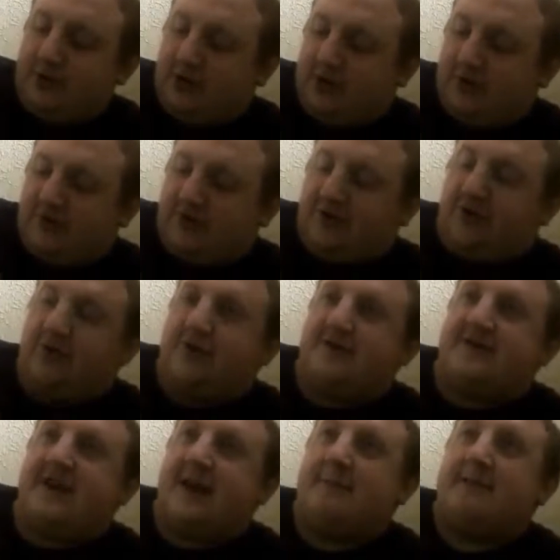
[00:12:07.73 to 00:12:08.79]
The card's as old
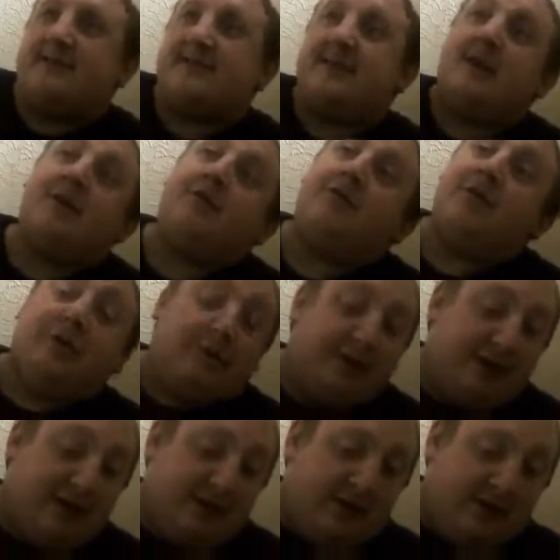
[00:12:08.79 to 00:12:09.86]
as time itself, we know
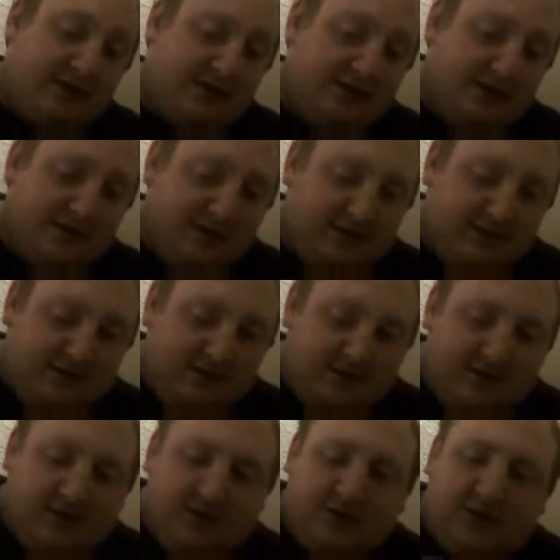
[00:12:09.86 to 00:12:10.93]
what it does.
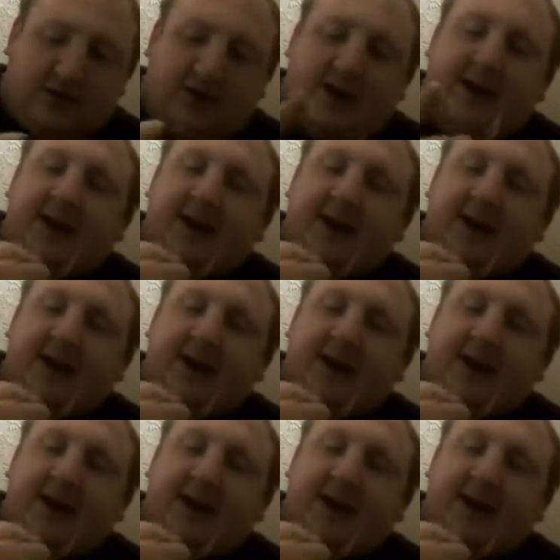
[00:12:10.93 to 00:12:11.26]
Lucky